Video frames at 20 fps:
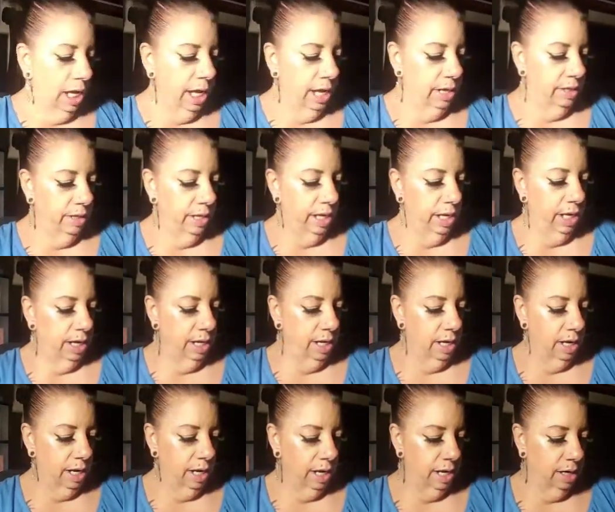And
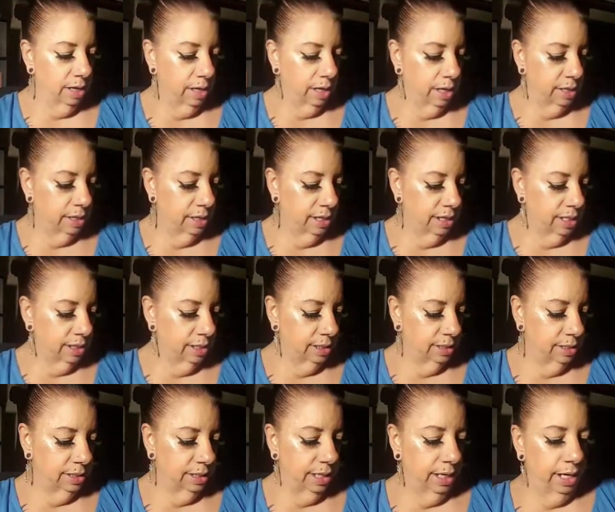then I got
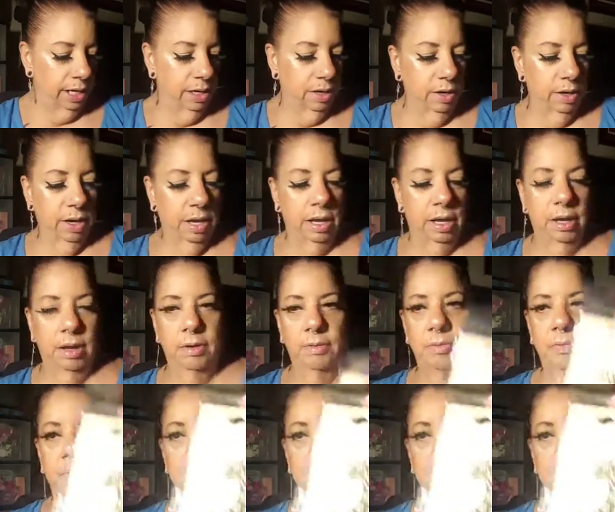this ear cuff.